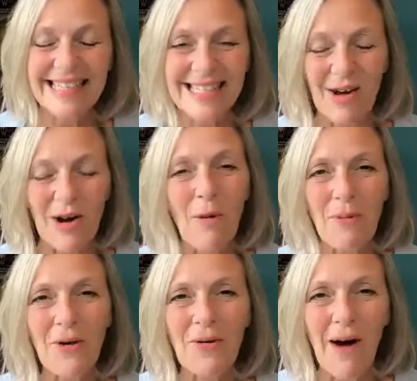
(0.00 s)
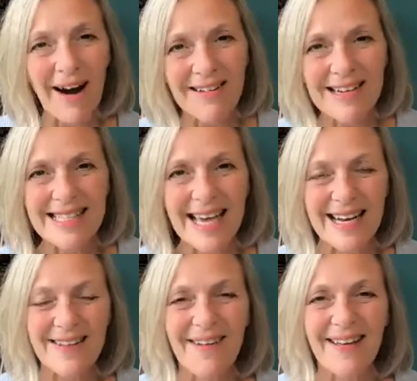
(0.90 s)
So I hope you are
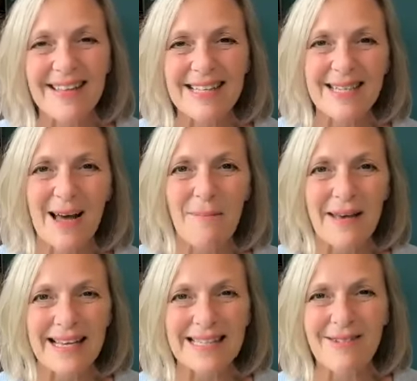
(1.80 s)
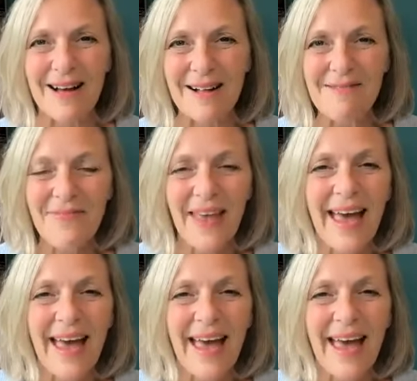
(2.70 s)
excited about this topic as well.